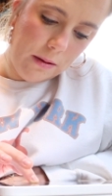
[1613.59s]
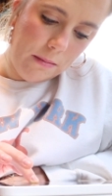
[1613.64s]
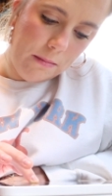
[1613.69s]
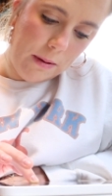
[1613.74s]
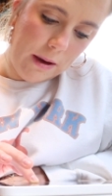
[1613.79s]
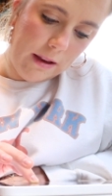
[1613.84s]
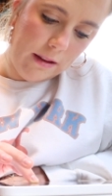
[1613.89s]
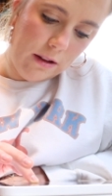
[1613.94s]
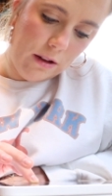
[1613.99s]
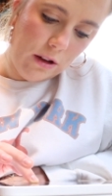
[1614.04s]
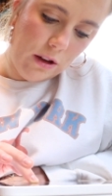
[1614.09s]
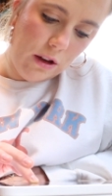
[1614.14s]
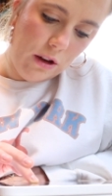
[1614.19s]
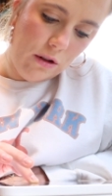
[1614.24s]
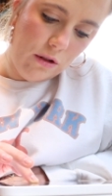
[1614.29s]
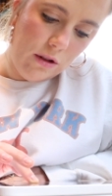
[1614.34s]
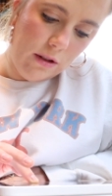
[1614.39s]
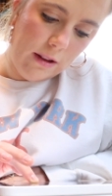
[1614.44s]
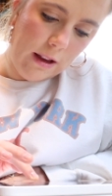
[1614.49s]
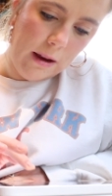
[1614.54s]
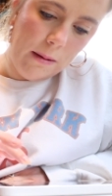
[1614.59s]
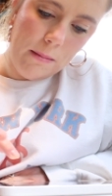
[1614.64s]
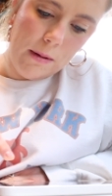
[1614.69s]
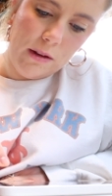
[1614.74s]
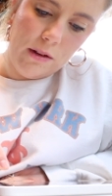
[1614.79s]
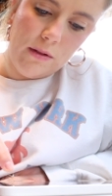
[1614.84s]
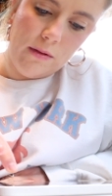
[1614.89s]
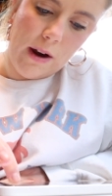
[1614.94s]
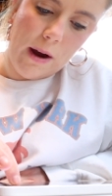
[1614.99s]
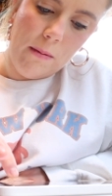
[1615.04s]
Basically, you just like
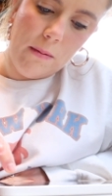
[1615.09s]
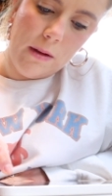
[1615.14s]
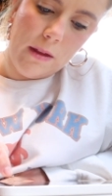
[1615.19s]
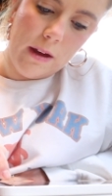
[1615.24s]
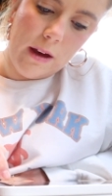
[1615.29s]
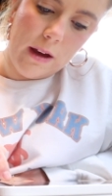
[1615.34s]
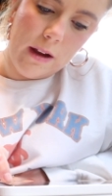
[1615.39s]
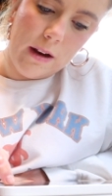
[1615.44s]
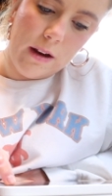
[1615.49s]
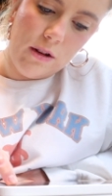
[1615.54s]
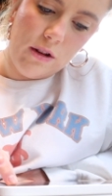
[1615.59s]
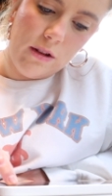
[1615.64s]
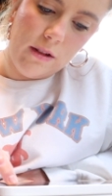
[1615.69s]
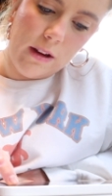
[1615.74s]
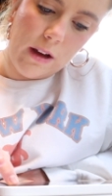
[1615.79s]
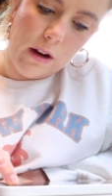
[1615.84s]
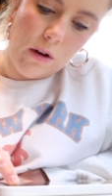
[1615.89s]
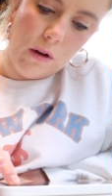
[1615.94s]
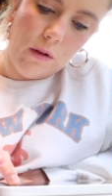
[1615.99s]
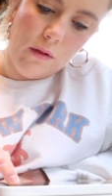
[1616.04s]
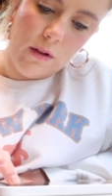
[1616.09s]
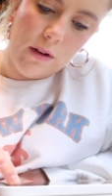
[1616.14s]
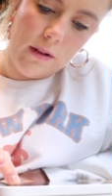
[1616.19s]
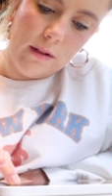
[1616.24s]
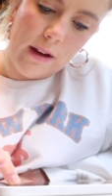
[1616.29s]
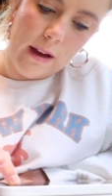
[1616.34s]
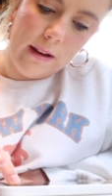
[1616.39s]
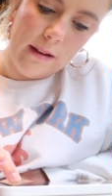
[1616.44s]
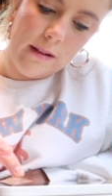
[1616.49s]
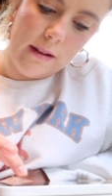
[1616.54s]
mess around with it and just like
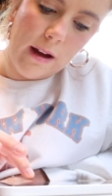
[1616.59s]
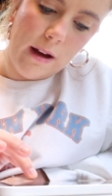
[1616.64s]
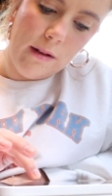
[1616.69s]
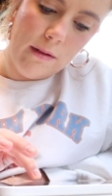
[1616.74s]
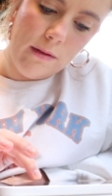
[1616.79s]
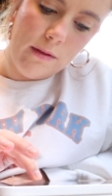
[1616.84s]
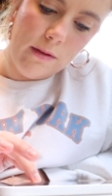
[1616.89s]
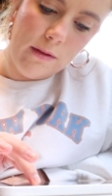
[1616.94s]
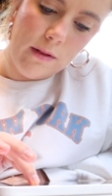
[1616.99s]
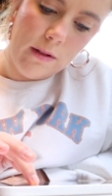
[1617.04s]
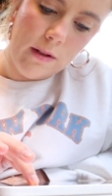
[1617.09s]
overlay stuff